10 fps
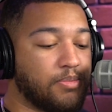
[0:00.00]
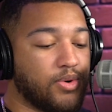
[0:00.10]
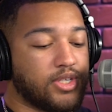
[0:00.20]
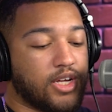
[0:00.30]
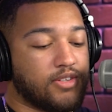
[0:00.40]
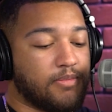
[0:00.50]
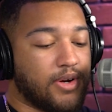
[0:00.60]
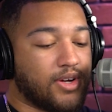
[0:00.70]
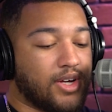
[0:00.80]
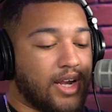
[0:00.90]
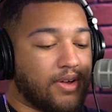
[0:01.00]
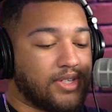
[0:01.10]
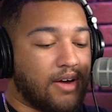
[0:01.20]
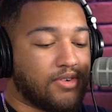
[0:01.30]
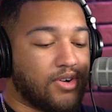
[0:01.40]
the Boy Scouts of America
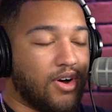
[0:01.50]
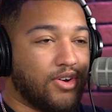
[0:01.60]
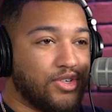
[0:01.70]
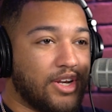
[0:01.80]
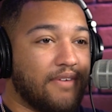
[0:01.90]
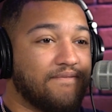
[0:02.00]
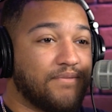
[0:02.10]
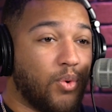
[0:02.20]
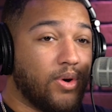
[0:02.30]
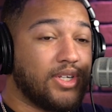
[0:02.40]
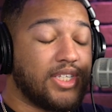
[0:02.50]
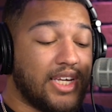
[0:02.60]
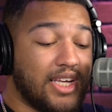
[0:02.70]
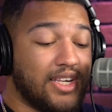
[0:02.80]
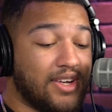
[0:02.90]
announced after
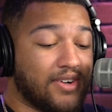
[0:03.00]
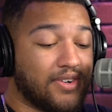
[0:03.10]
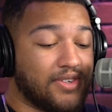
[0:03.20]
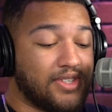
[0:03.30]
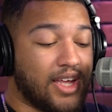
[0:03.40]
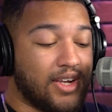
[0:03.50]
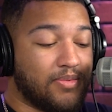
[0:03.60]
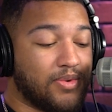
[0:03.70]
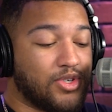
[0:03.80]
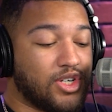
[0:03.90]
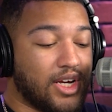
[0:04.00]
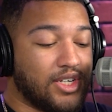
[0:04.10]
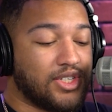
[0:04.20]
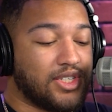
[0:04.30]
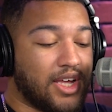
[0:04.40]
114 years that it will
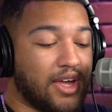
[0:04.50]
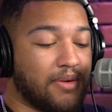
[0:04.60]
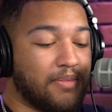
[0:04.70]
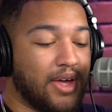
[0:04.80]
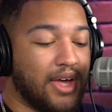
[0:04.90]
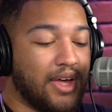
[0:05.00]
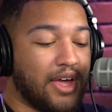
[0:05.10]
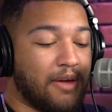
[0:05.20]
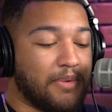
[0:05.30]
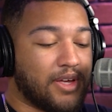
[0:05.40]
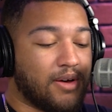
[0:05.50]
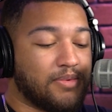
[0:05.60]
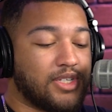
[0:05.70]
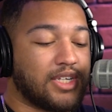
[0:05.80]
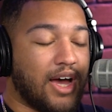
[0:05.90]
change its name and
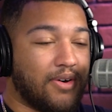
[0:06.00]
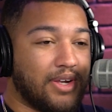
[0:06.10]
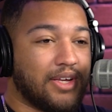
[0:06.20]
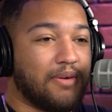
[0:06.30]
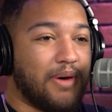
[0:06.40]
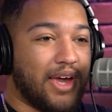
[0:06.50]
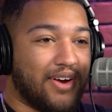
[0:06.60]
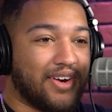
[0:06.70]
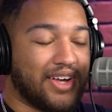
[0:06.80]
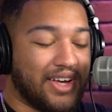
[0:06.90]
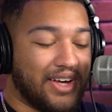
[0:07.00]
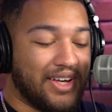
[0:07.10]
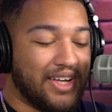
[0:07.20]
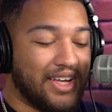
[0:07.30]
become Scouting America.